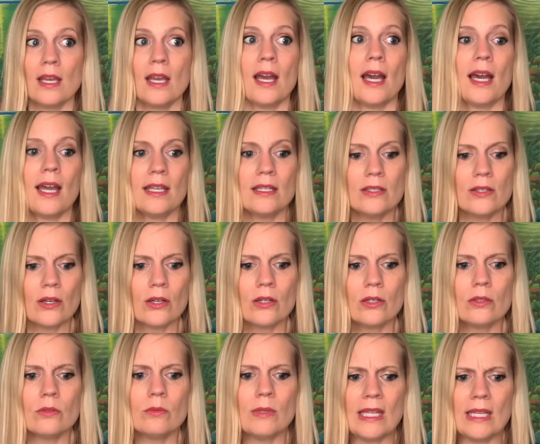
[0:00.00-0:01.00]
I know
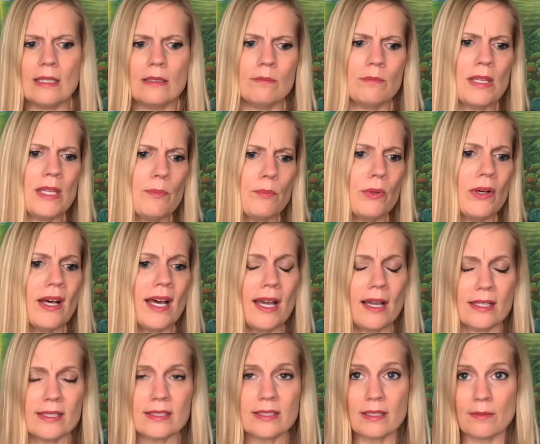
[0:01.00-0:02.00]
when people
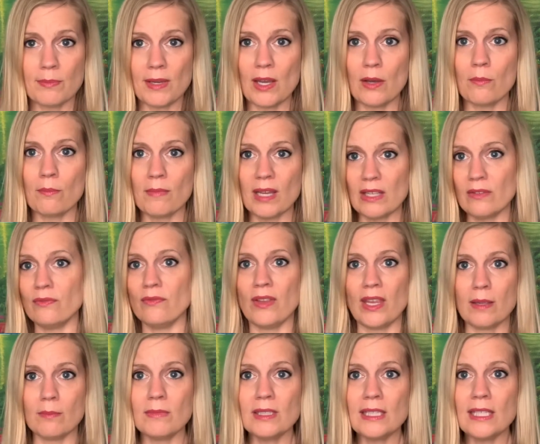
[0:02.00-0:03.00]
ask about my
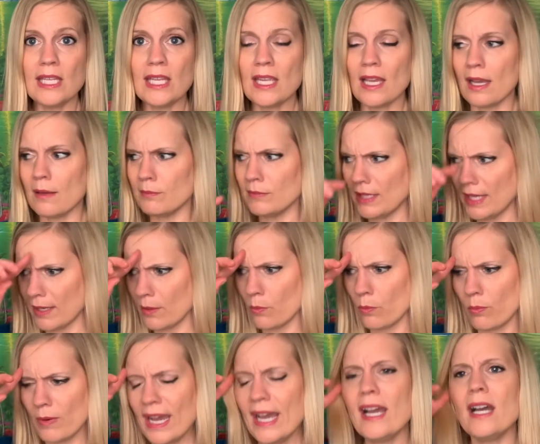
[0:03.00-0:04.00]
family, I'm like,
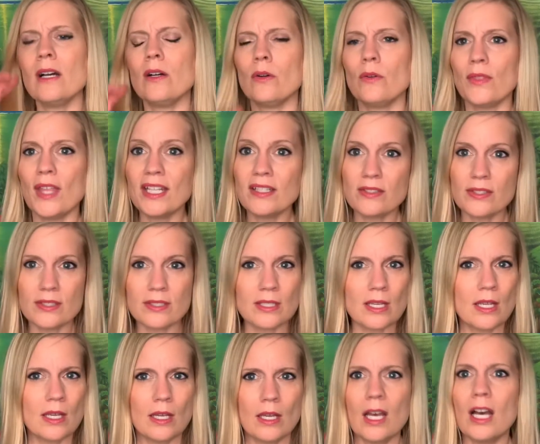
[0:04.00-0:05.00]
wow, that's
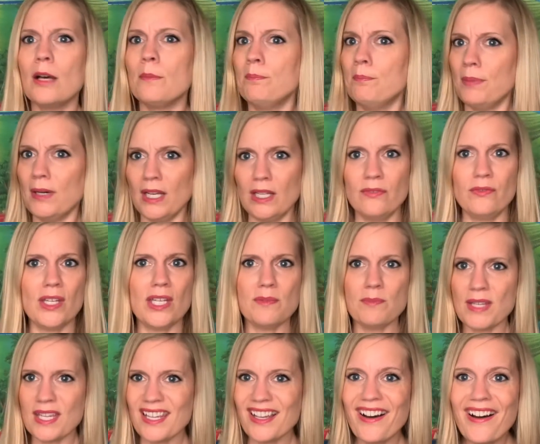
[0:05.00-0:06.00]
above and
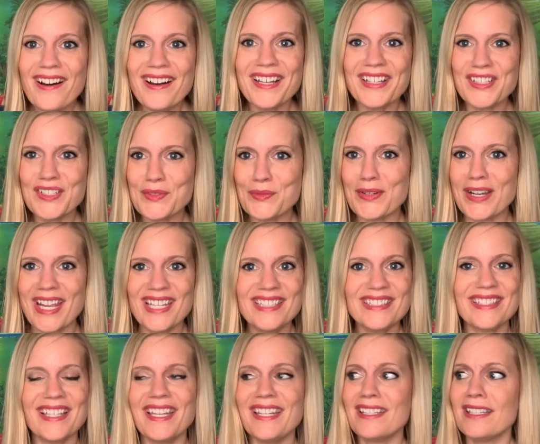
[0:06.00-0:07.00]
beyond, right?
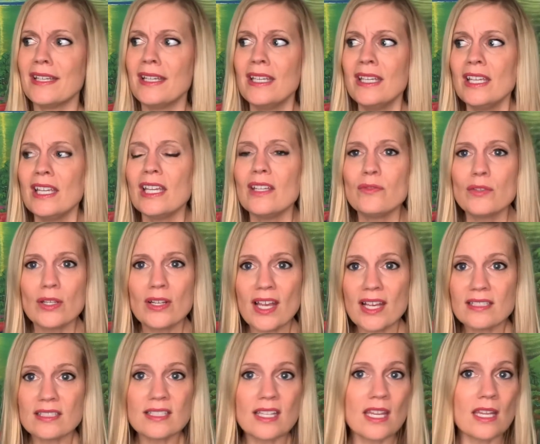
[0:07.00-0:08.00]
Like, if you're
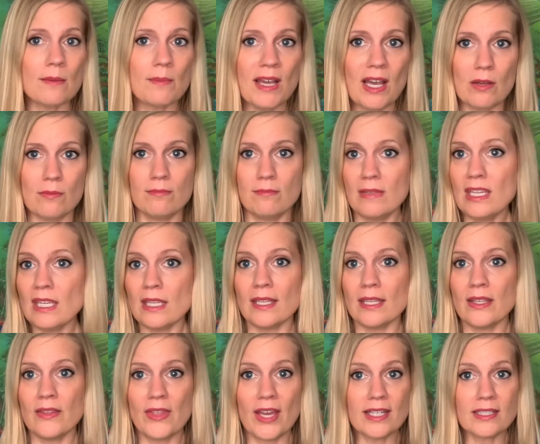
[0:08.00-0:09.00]
asking about me,
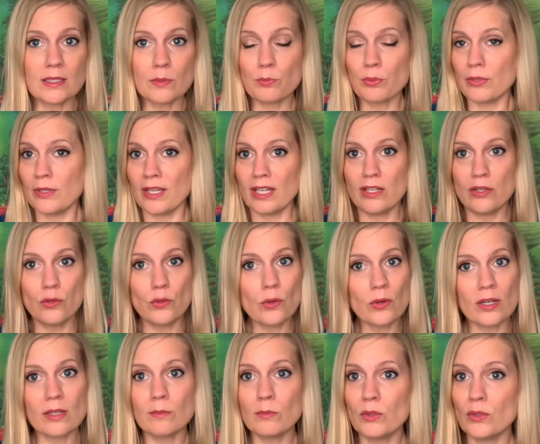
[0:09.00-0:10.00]
that's pretty
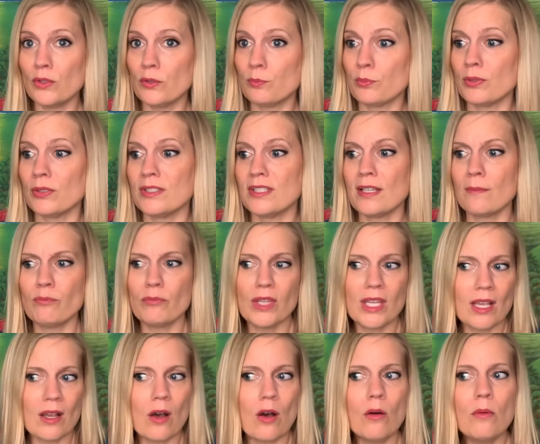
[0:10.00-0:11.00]
normal,
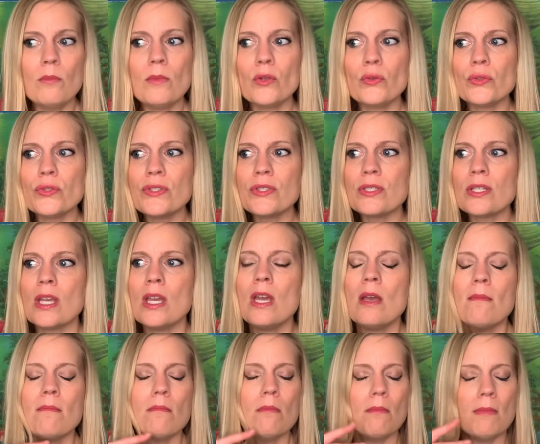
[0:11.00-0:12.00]
something almost
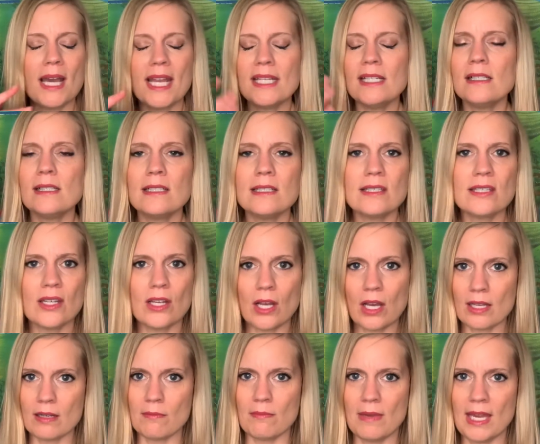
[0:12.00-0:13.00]
mindless and
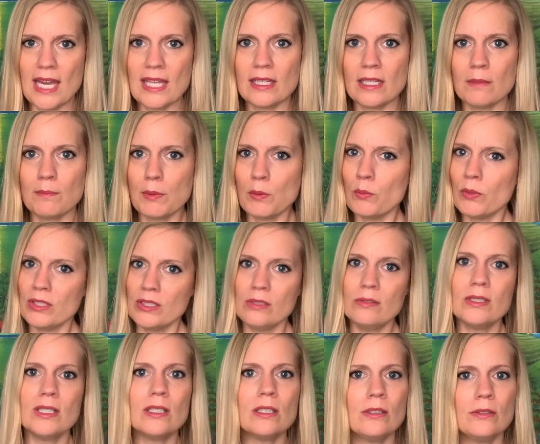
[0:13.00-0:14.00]
automatic. But when you
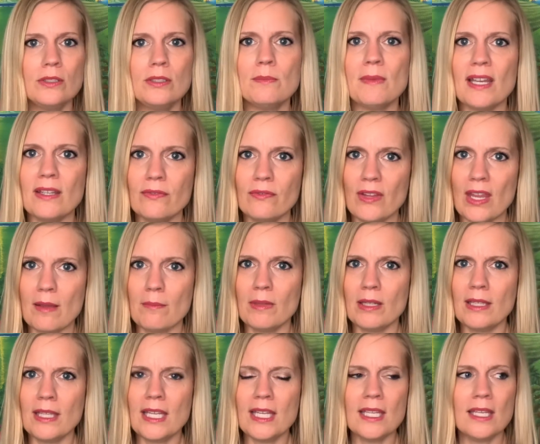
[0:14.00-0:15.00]
include my
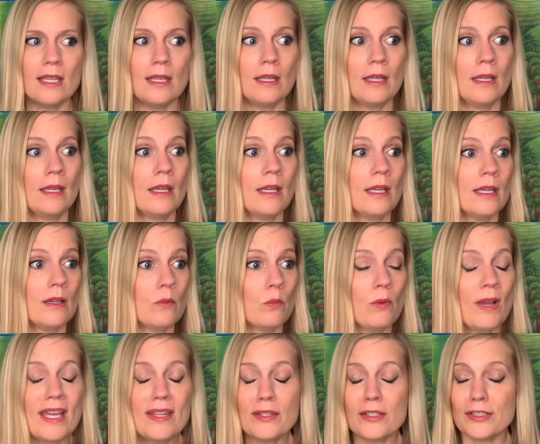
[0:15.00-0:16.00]
family,
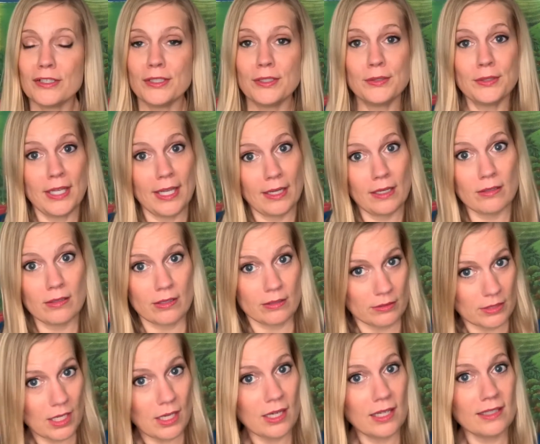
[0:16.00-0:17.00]
whether you care or
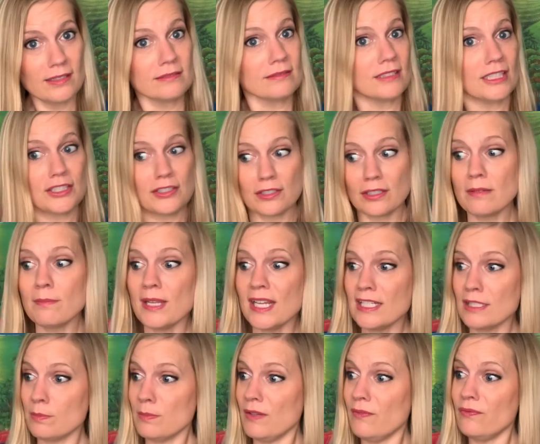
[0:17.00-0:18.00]
not, it sure makes
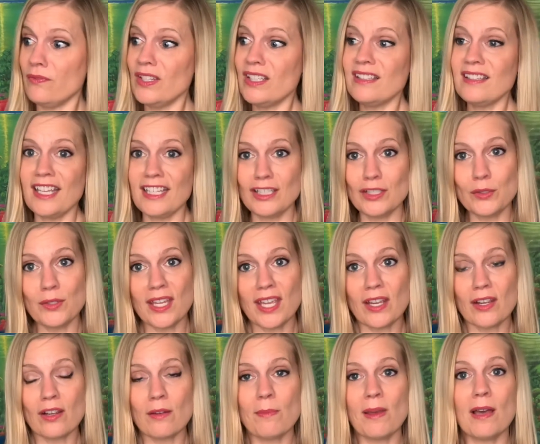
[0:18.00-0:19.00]
me feel like you
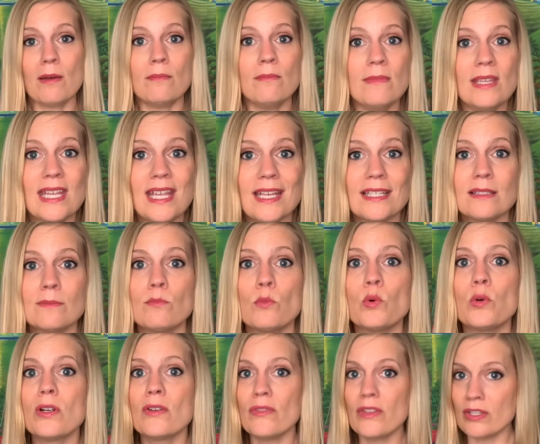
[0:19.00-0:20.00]
care about me as
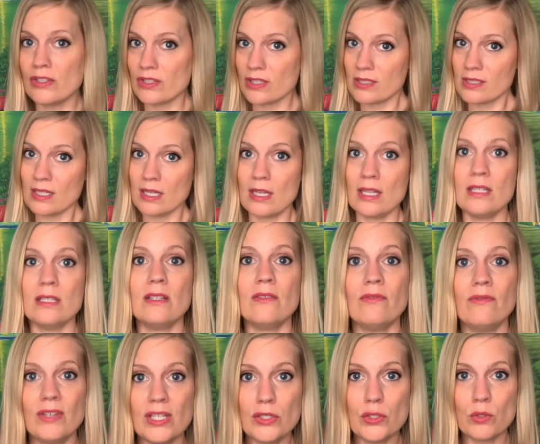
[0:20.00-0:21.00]
more than just an
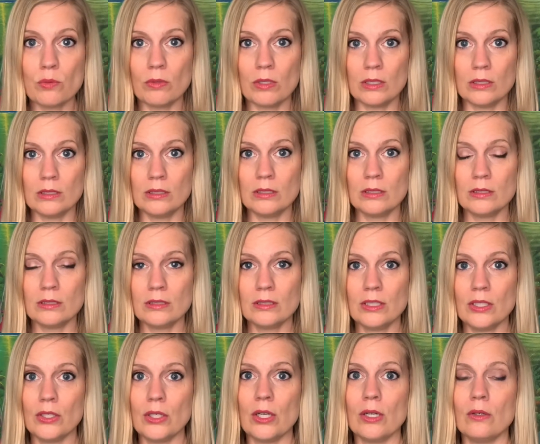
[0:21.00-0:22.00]
individual, you
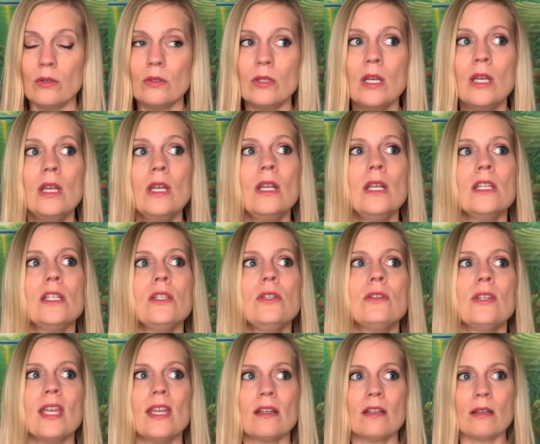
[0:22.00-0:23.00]
know? You
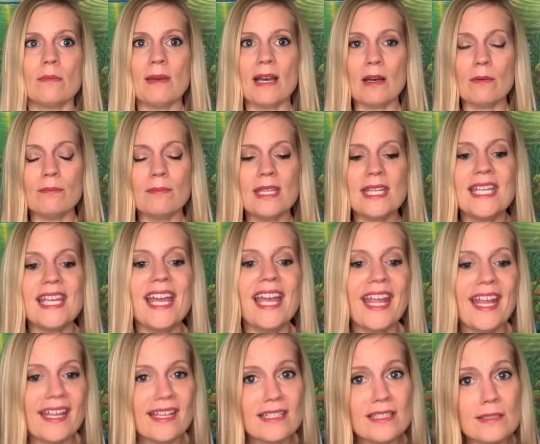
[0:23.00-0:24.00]
care about me
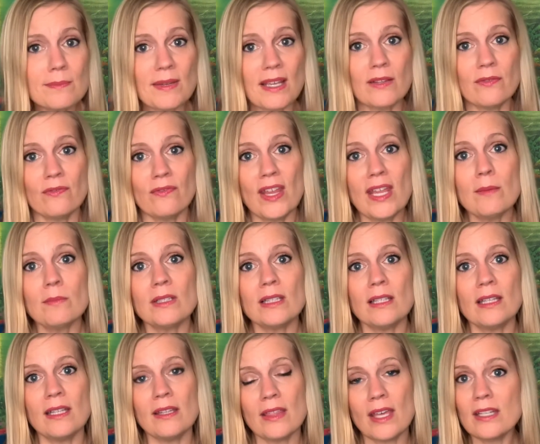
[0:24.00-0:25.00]
and my
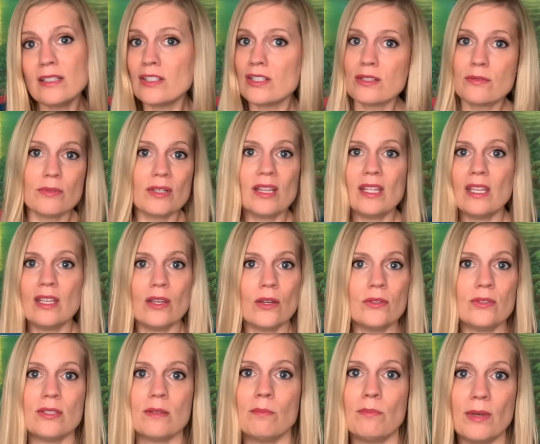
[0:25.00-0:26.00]
family. That just really
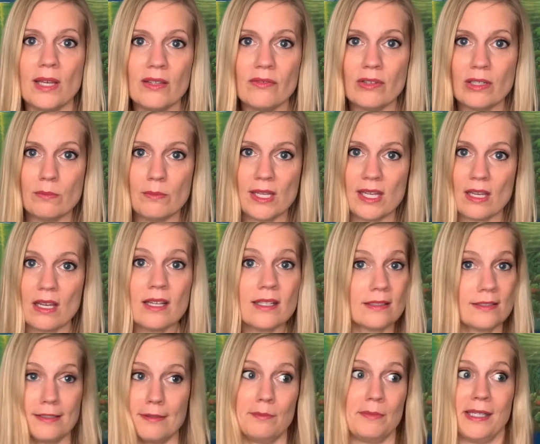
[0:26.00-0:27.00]
goes above and beyond
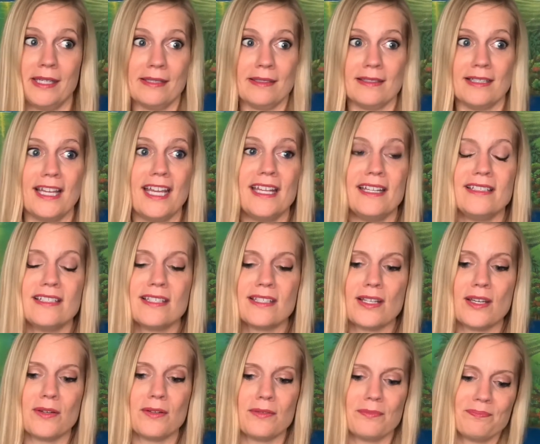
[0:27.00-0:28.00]
to me. And
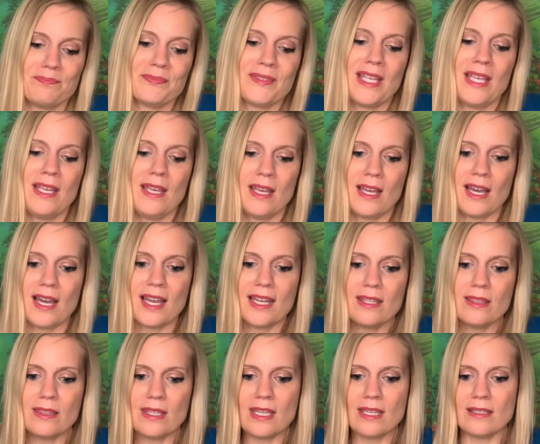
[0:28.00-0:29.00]
so I
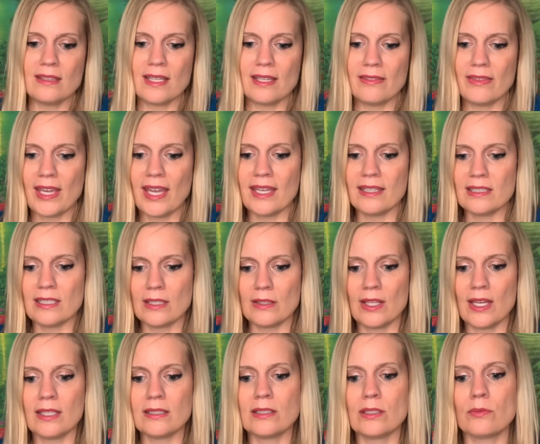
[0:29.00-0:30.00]
think
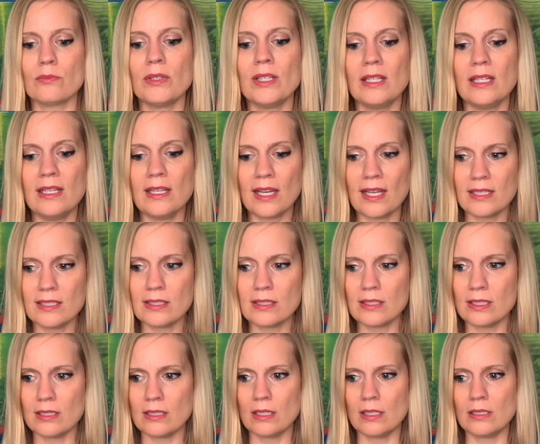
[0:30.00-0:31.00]
that's really nice
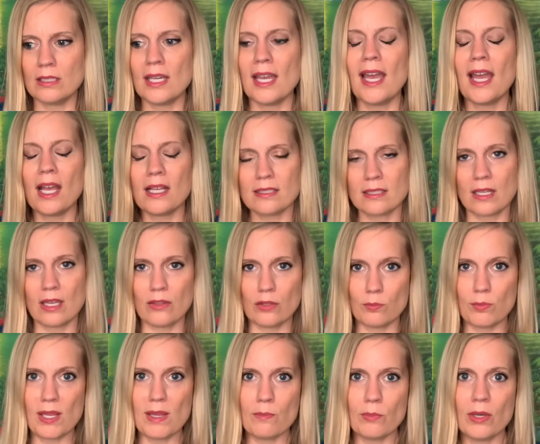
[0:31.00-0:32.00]
to ask other
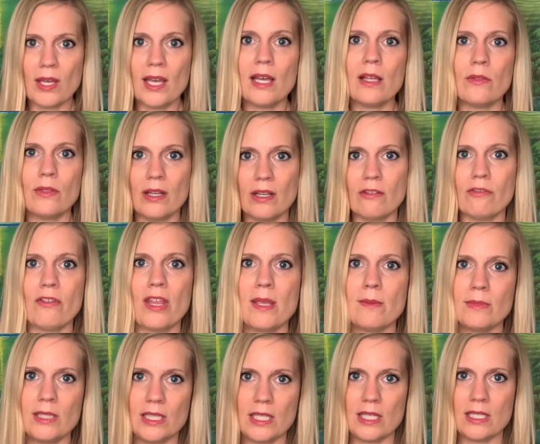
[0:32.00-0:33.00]
people how their
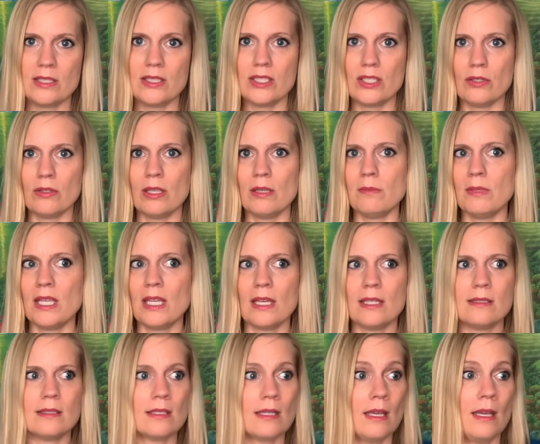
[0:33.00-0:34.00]
family is doing,
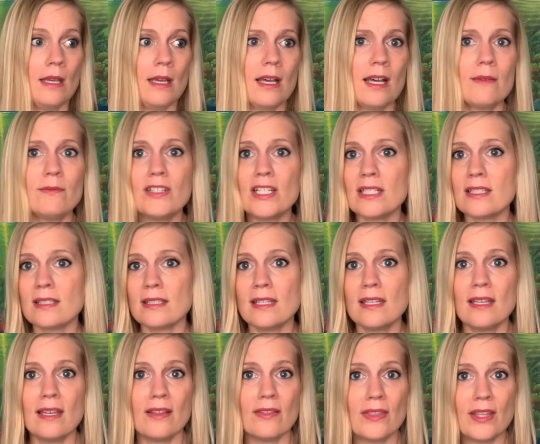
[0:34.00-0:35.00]
because obviously
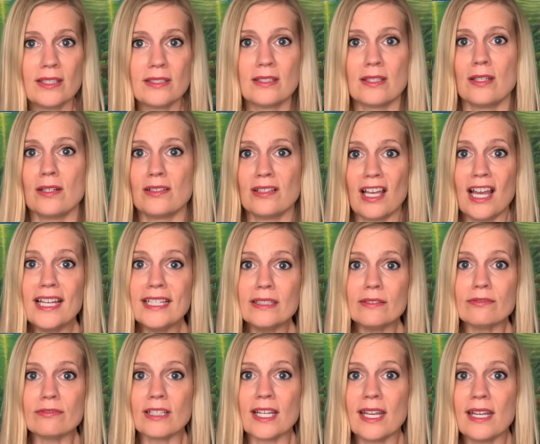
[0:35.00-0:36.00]
that's their life,
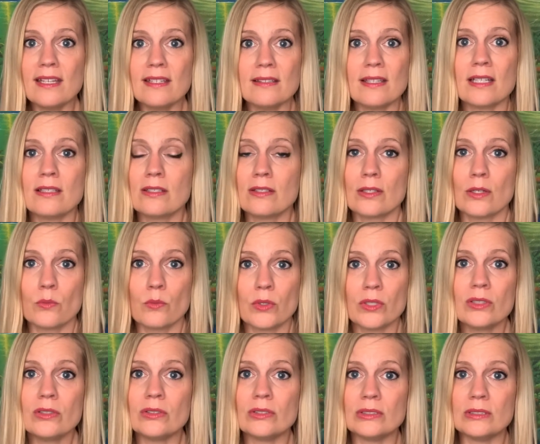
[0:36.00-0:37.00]
right? That's their
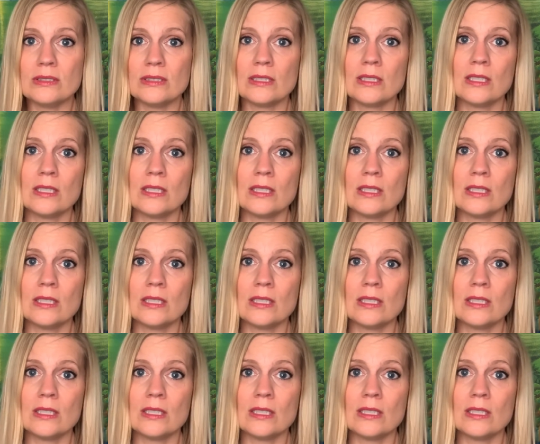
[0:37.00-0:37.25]
world.